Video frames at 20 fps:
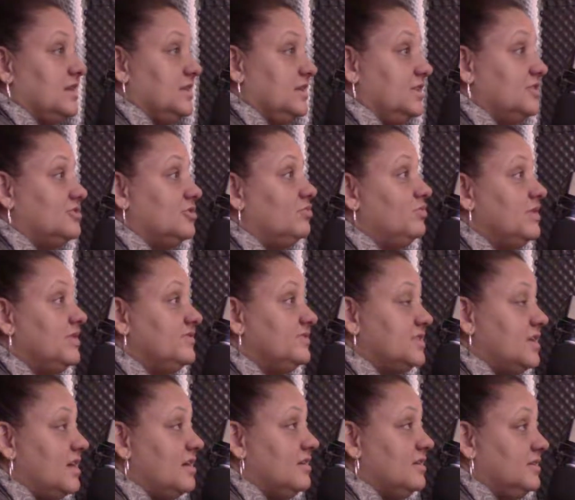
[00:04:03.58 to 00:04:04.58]
of things. So we've
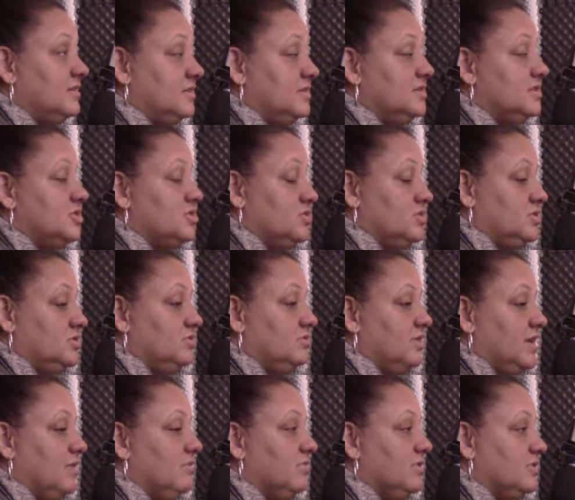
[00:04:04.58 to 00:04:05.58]
started in District 2
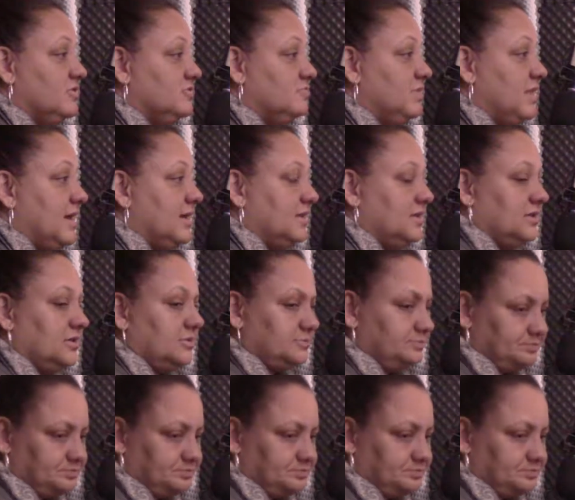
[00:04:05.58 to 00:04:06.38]
a Renters Block Club.